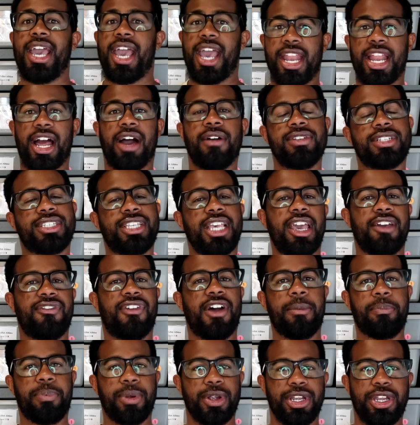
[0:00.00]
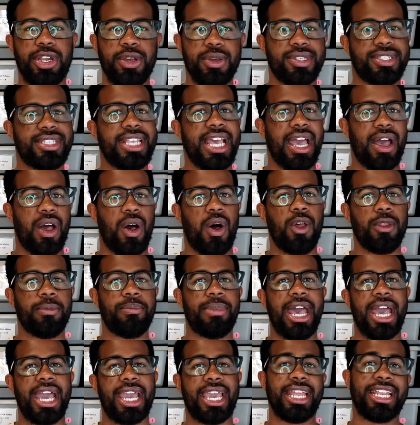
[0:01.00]
And obviously, if I produce that
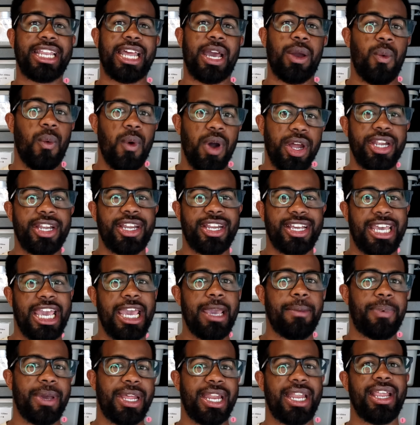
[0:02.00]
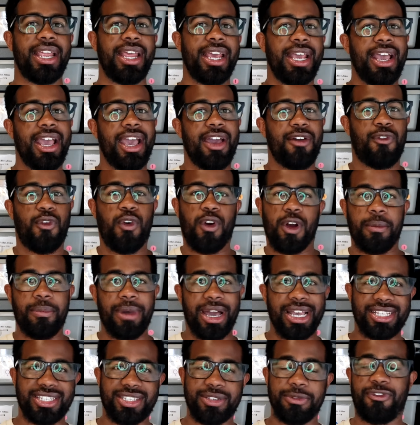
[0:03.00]
holdback and I wanted to keep it for
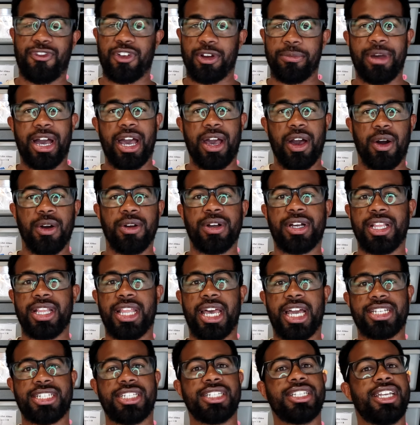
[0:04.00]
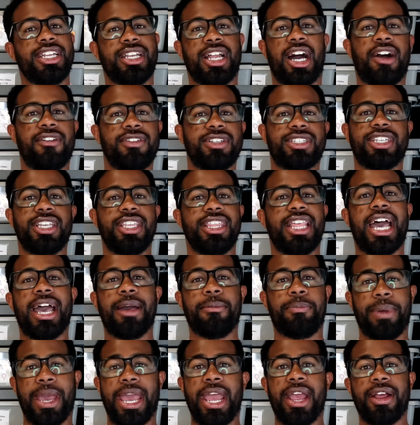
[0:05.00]
my own collection, then obviously
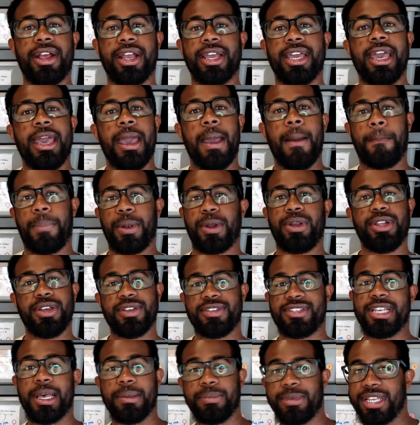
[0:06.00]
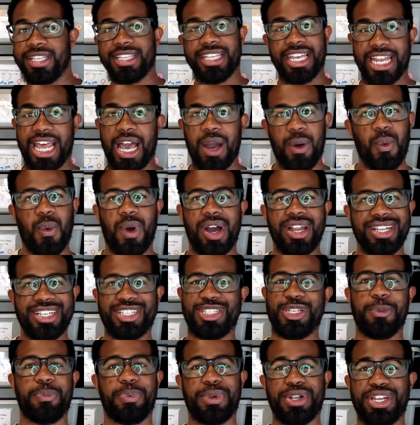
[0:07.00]
that pairing produced something that I wanted
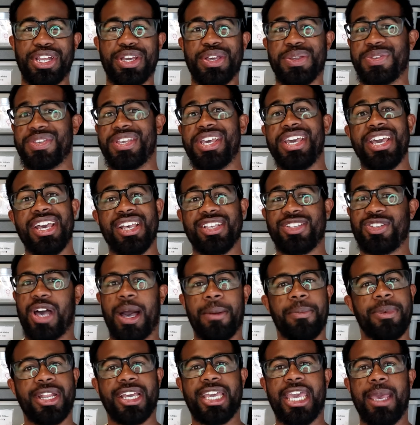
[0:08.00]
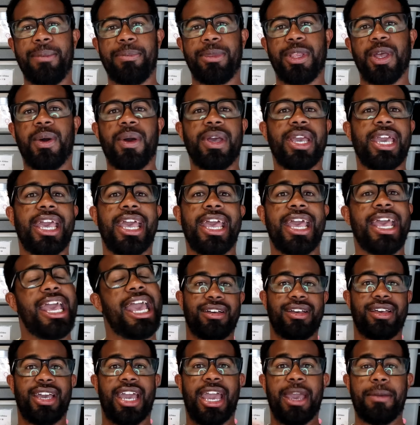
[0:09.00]
to produce. So I'm going to keep doing it,
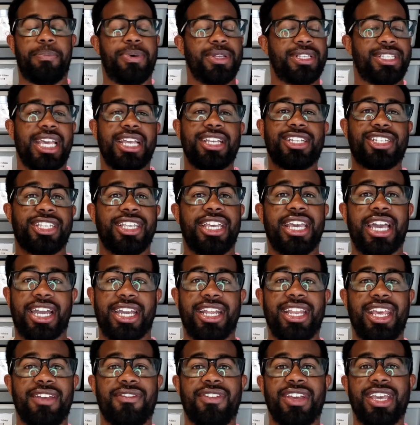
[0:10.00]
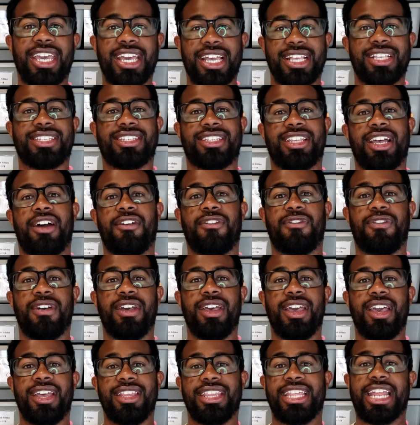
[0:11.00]
and potentially I could even get stuff
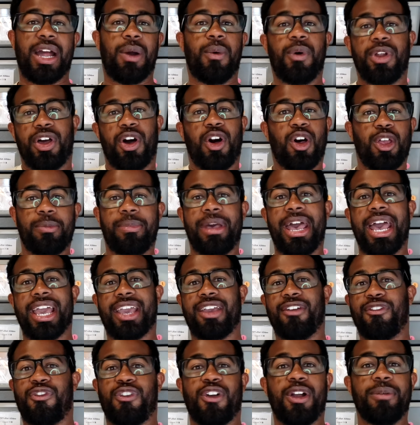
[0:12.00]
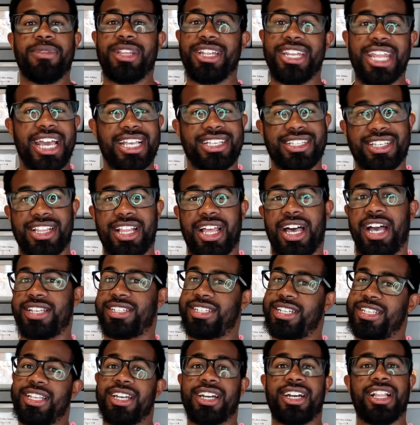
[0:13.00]
that I want to hold back from the next
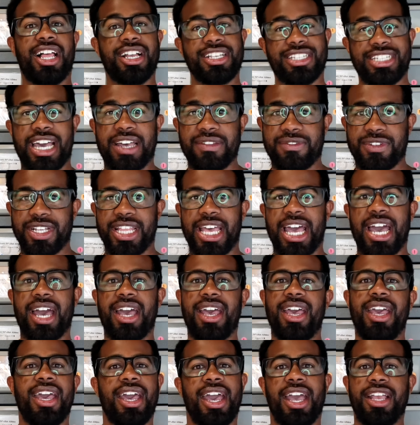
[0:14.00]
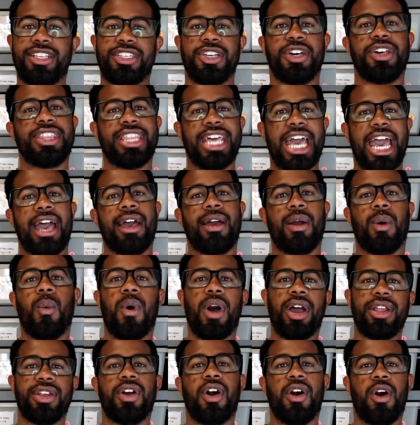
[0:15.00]
clutch and the clutch after that, until that
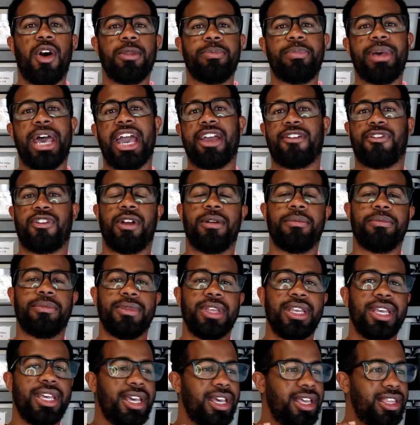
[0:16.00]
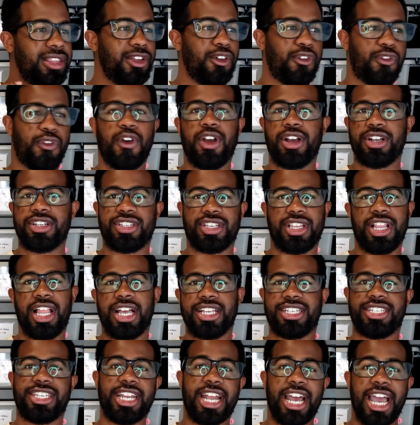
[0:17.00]
one holdback from the first
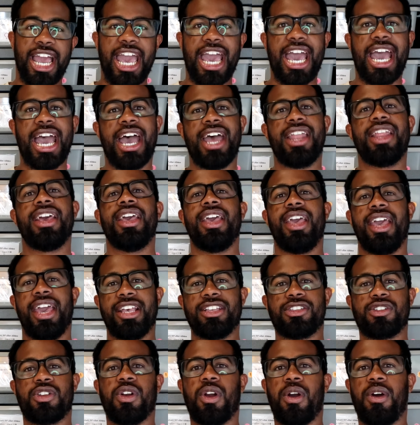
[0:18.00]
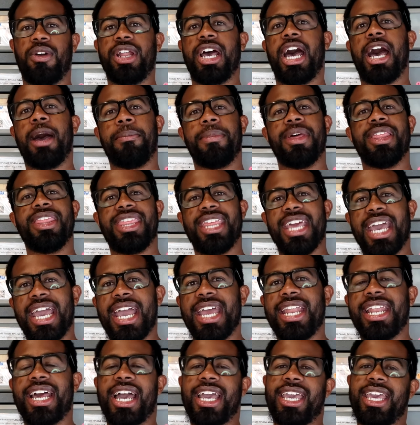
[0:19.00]
clutch that I had is grown up.
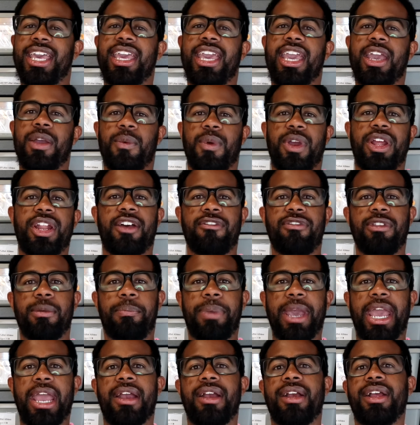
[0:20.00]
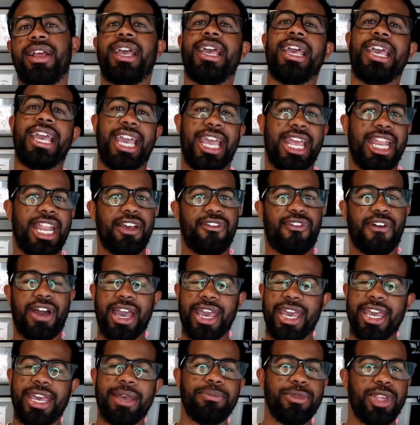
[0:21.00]
Then I can get rid of the parent, and if
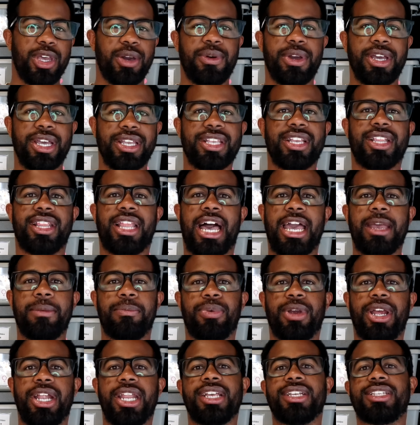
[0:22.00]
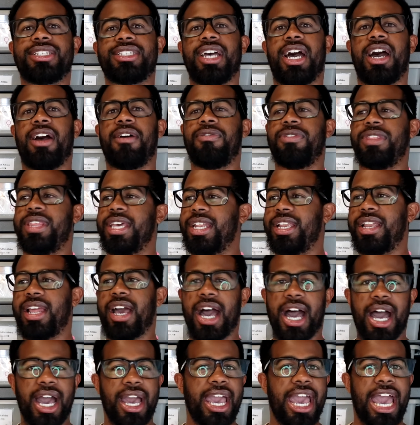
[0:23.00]
I am doing the line breeding stuff, then
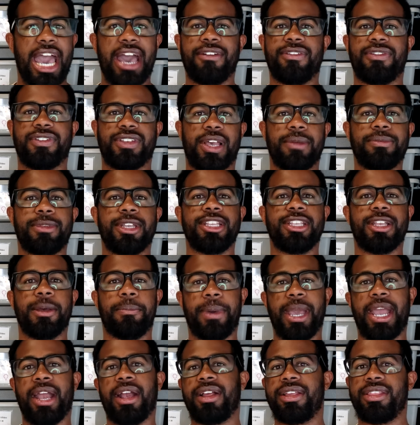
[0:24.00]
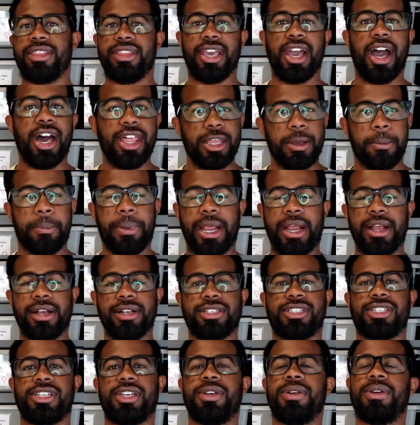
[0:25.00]
I have something to pair the other
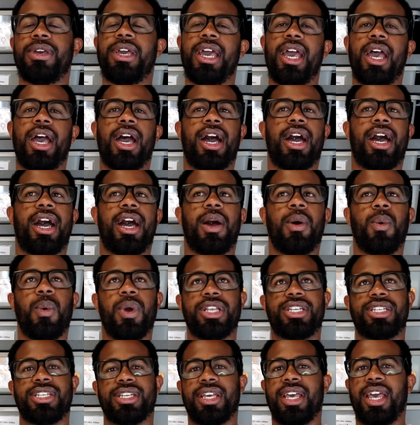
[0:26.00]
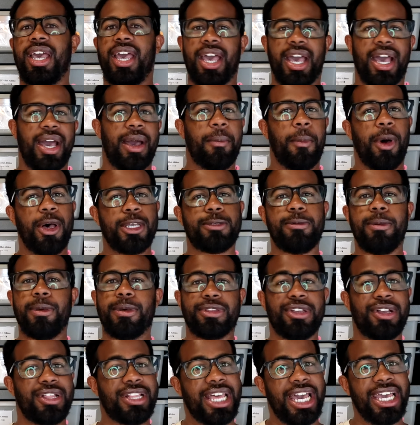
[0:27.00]
parent to, which most
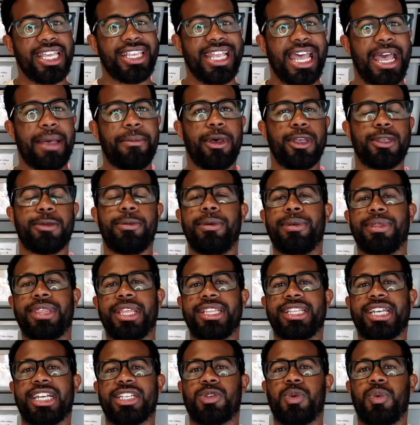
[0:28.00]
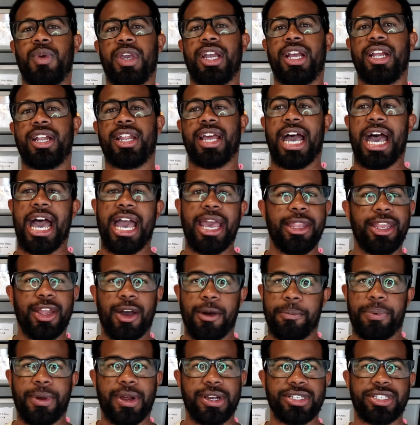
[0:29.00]
people don't like that. Most people think that's weird. I
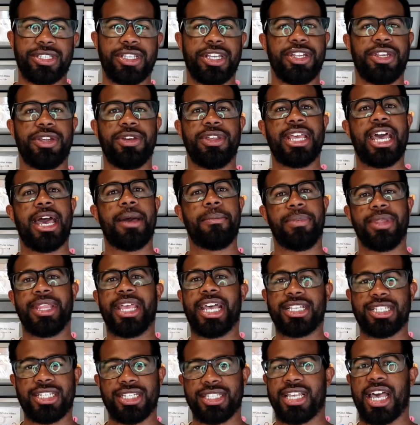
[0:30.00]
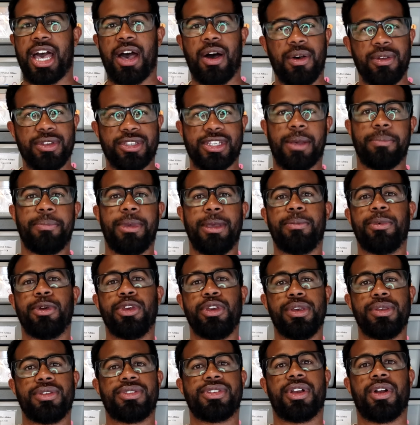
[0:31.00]
don't personally do that, but that's just how some people
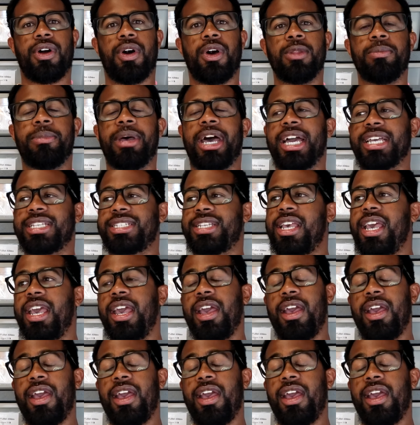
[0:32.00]
use their holdbacks.